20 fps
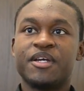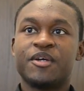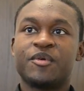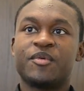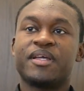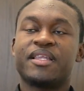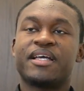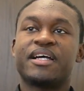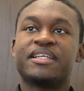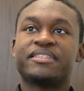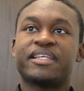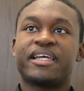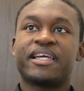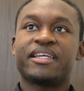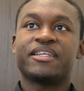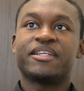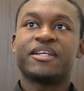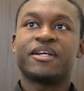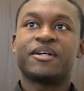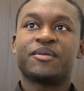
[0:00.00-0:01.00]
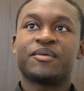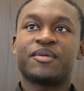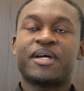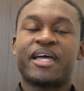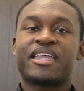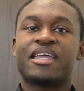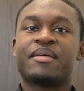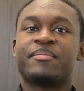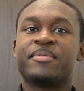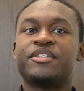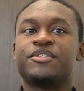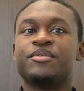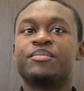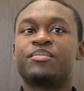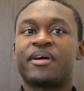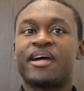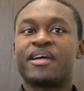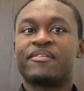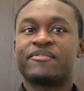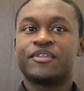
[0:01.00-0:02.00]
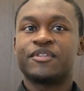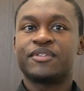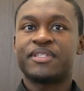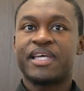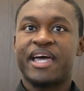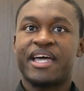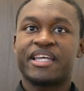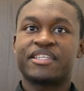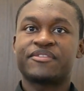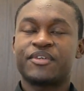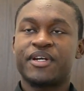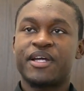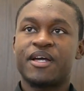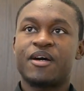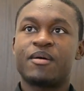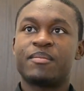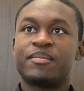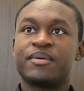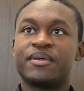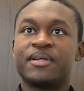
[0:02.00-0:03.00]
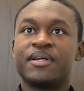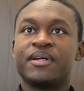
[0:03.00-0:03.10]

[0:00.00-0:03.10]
realize that, I can't be too prideful to ask for help,